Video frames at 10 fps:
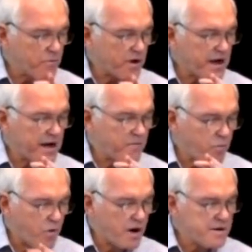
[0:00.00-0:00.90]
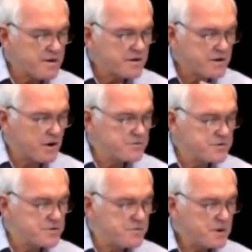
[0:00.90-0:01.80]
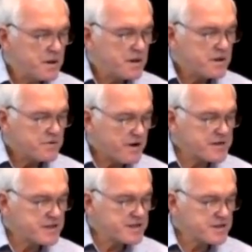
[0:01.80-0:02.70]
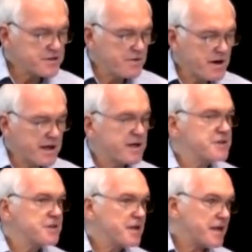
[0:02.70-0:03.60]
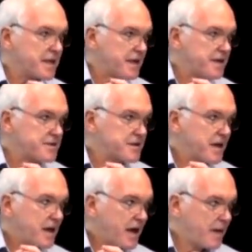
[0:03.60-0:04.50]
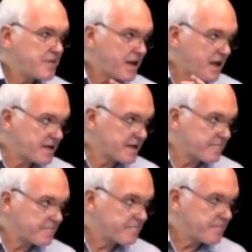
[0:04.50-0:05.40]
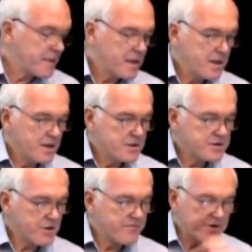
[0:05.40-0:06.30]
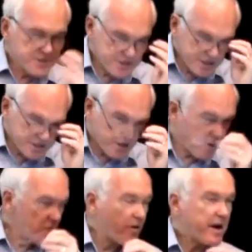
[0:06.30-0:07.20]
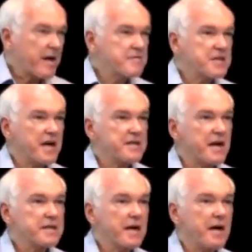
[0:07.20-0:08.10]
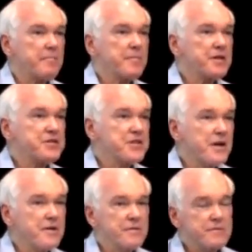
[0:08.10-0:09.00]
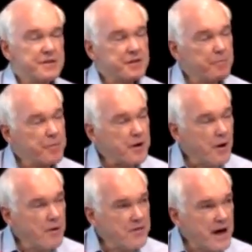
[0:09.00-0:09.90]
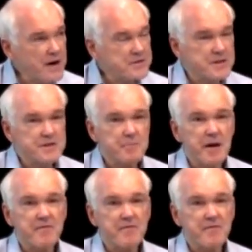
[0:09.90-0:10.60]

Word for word: if you want to have one go-to translation of the Quran in English, it is Abdel Haleem. So, for instance, it's the only one on Amazon.com that sells, it's below 1,000.